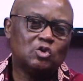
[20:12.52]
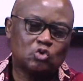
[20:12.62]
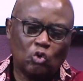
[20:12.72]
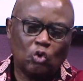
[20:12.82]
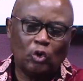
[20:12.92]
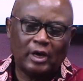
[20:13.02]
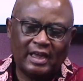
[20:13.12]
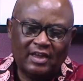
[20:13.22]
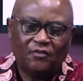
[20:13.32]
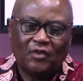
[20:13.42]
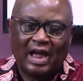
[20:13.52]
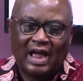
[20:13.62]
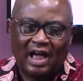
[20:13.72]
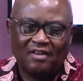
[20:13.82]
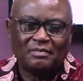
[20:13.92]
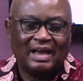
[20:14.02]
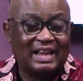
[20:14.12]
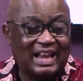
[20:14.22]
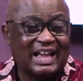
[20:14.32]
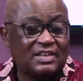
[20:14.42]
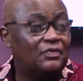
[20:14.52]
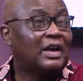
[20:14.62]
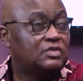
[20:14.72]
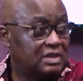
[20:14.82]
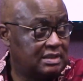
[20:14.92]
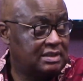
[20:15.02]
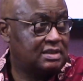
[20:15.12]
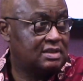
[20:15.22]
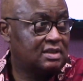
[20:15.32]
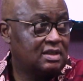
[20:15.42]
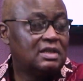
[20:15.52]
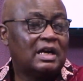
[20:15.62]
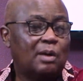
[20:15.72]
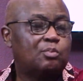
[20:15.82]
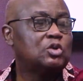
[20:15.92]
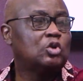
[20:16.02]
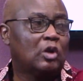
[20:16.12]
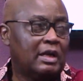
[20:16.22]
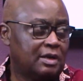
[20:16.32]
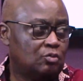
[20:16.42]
So if I have my last 5 CDs, I'll put it on it.